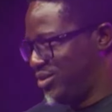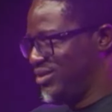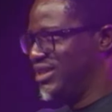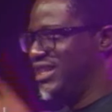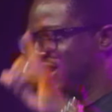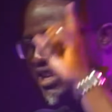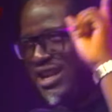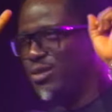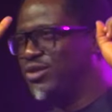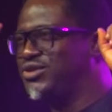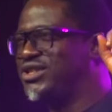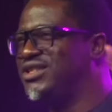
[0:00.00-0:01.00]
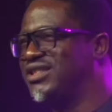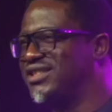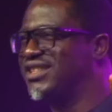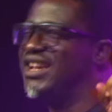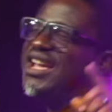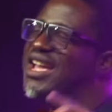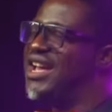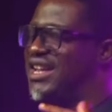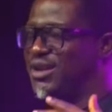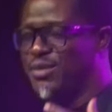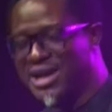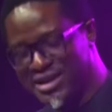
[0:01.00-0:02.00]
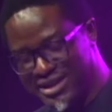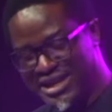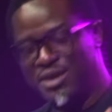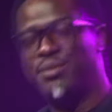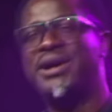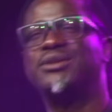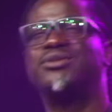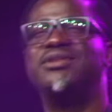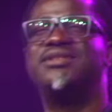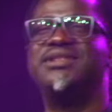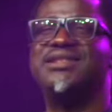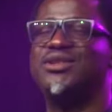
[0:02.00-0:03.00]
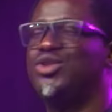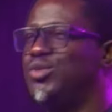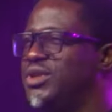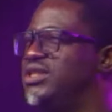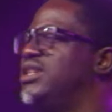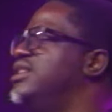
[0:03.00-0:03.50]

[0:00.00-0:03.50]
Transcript: in the name of Jesus. And the man came back to the sitting room. He changed